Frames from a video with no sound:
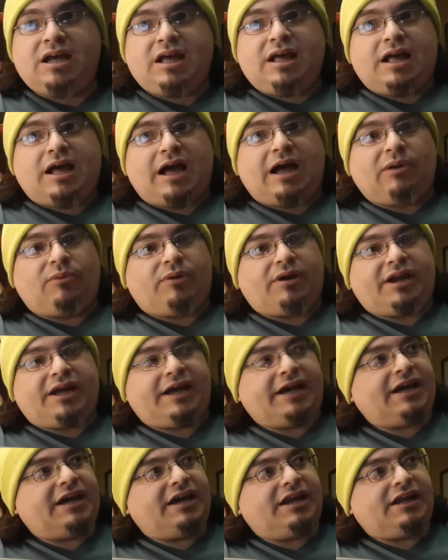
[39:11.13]
I went
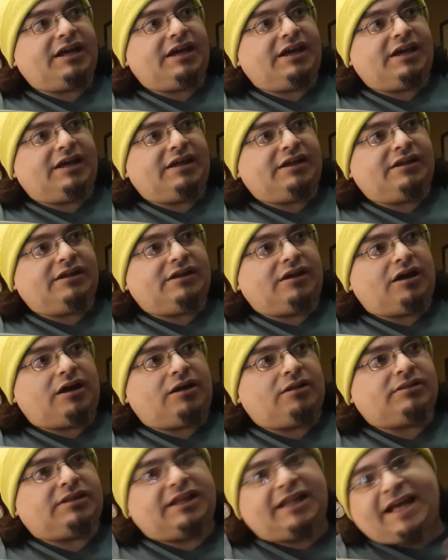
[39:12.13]
ahead and the
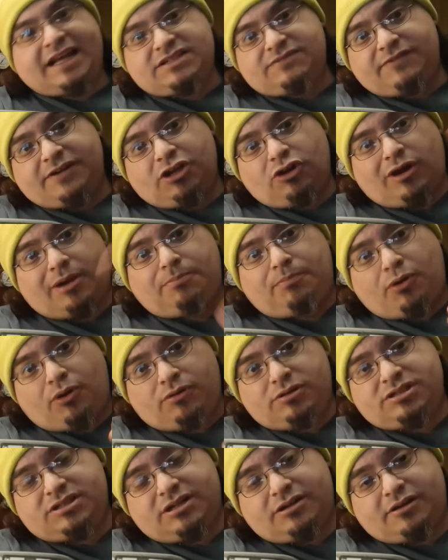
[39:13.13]
last video I
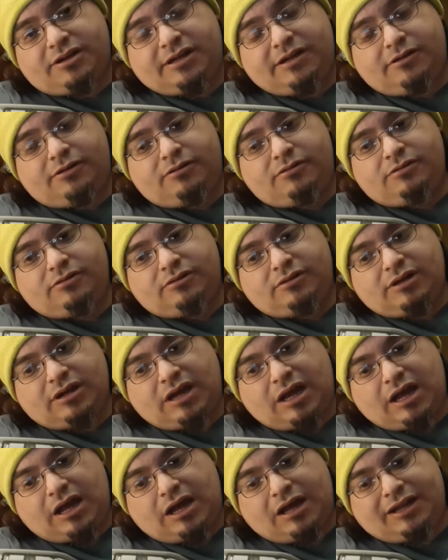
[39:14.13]
posted on here,
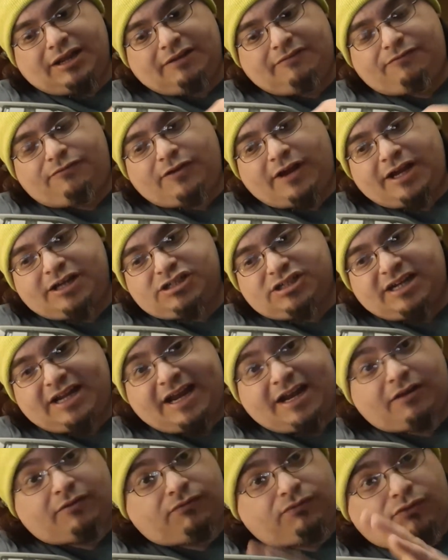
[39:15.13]
the infraction had
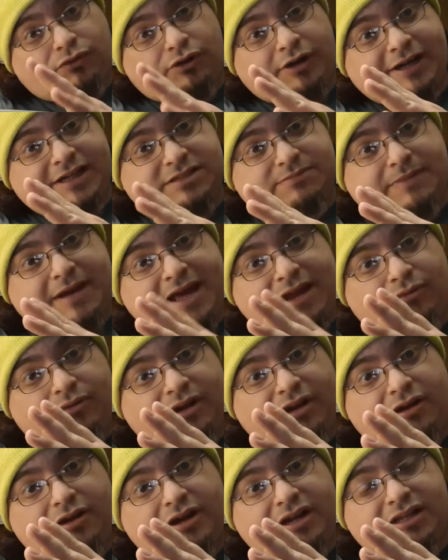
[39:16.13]
a 4S battery
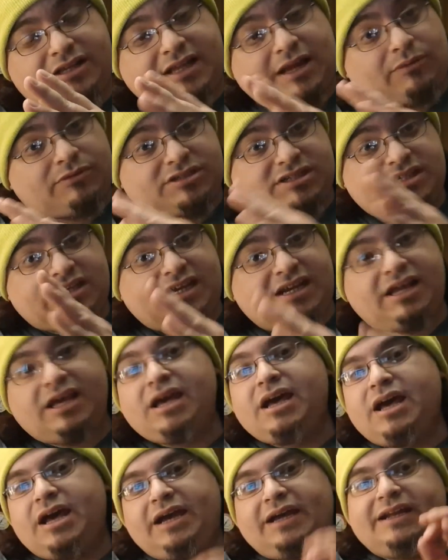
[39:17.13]
on it. That was it,
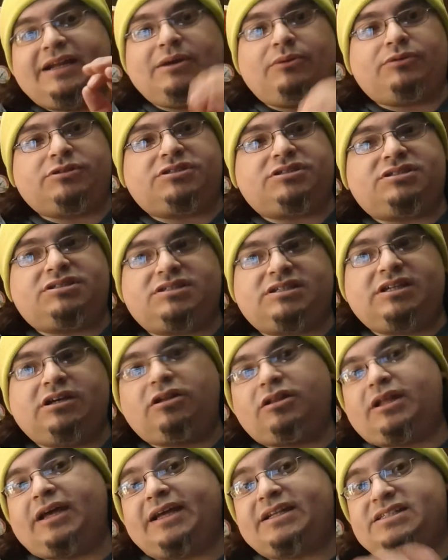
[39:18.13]
and
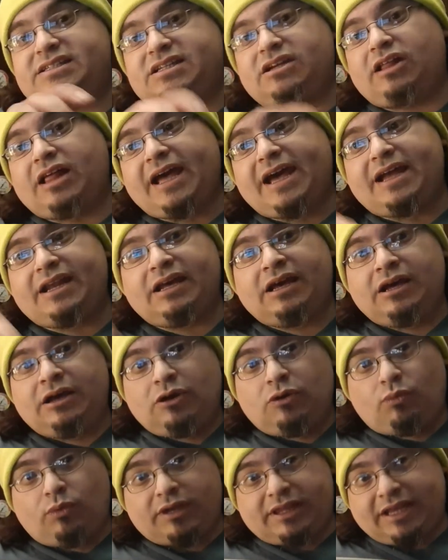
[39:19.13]
it still had
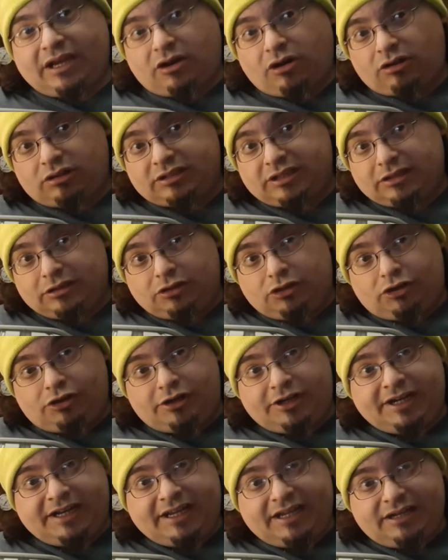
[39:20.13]
what they call the
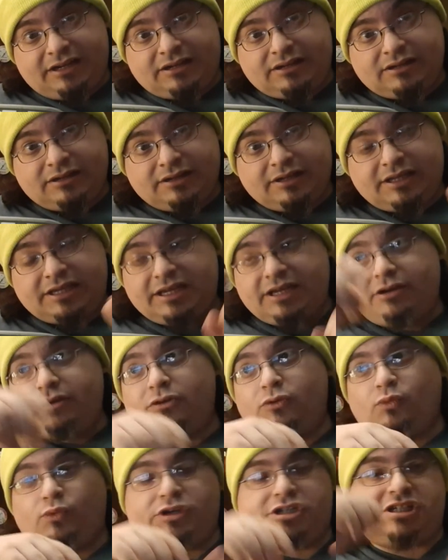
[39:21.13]
learning gear,
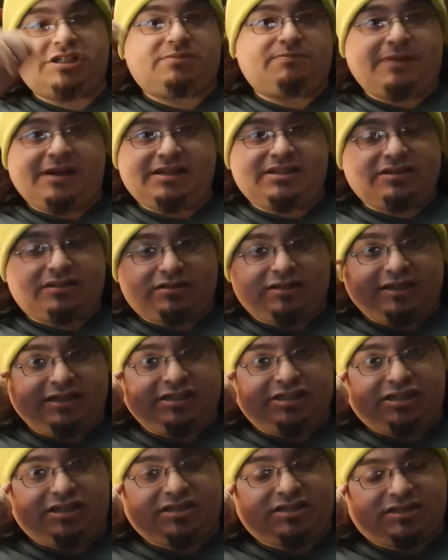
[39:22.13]
which is basically
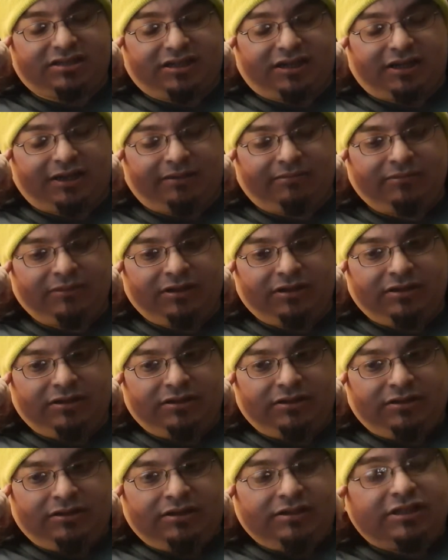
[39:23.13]
just the
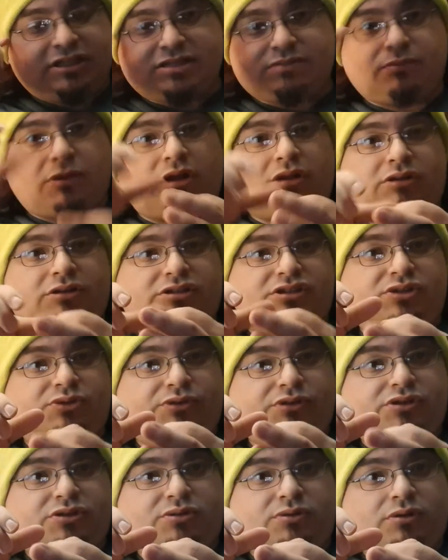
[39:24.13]
smaller
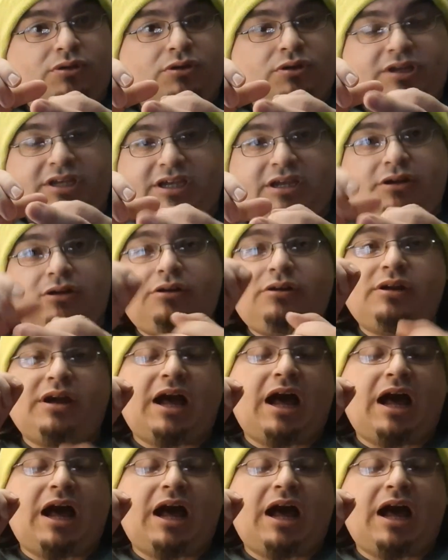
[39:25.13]
tooth gear.